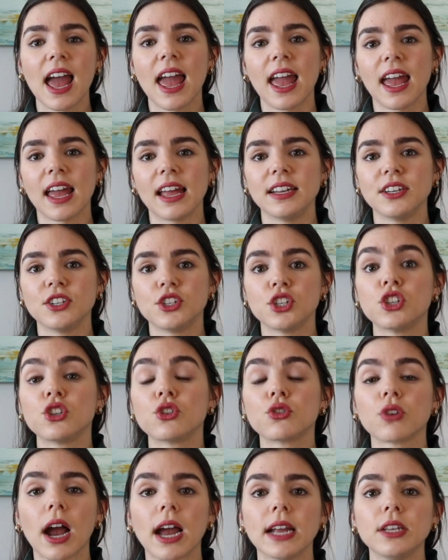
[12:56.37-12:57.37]
and just
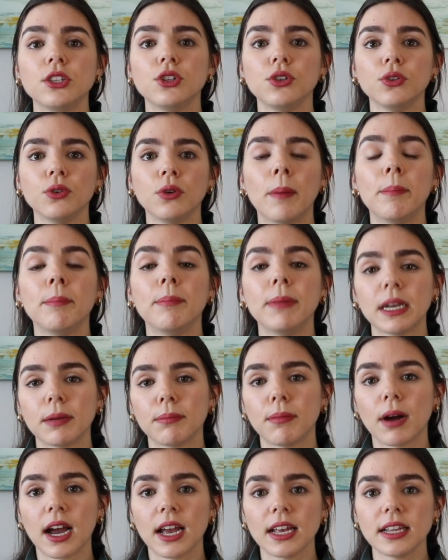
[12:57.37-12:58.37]
try to
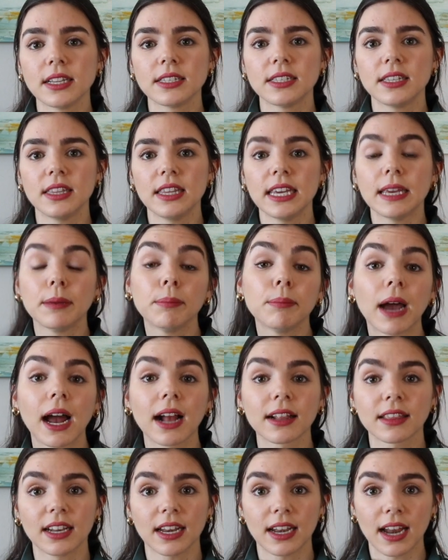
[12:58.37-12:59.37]
minimize the
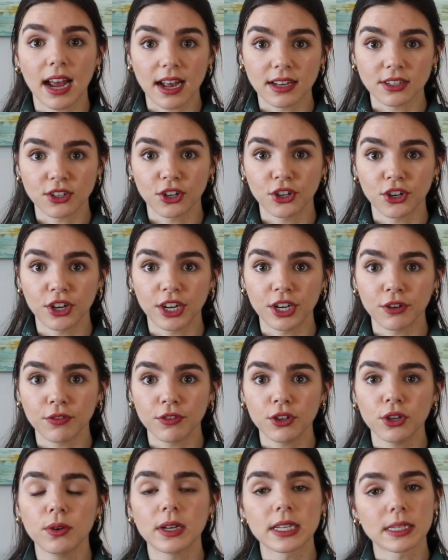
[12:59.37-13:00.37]
impact that it has on your
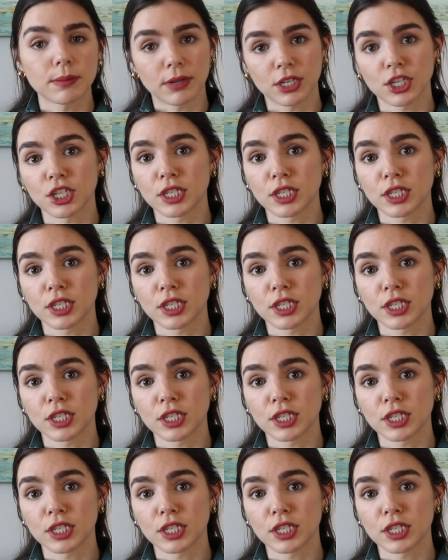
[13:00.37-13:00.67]
interview as much